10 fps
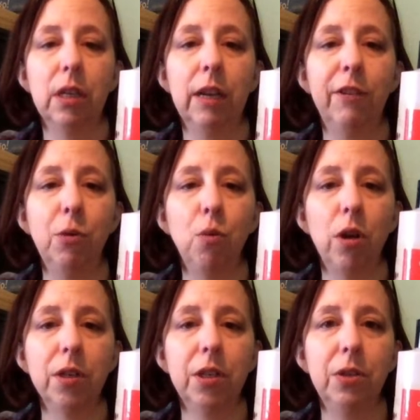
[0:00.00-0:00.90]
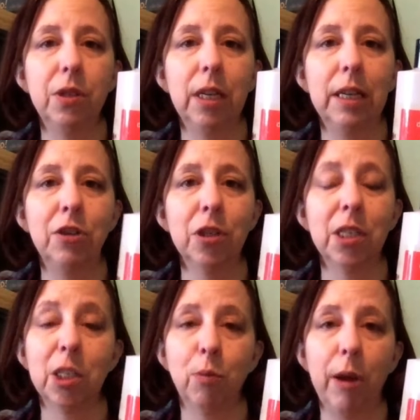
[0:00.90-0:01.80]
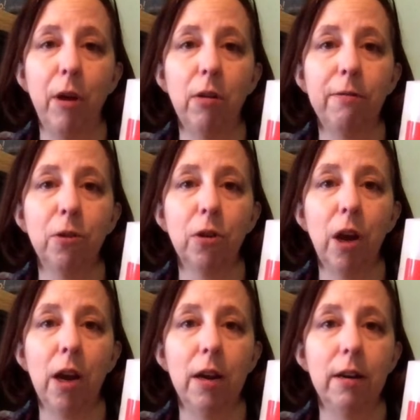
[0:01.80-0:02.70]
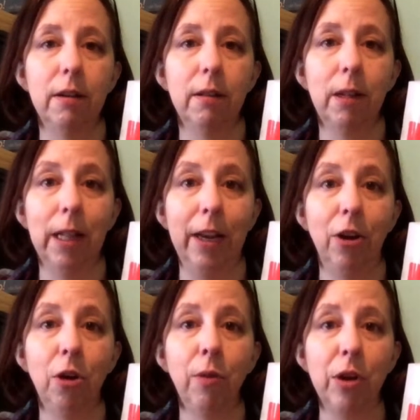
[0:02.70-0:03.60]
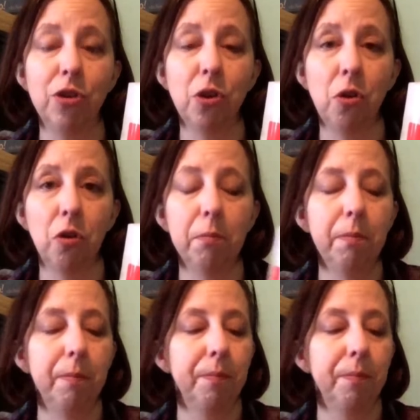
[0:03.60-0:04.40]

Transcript: if you want to use it in just a spray bottle for cleaner around your home.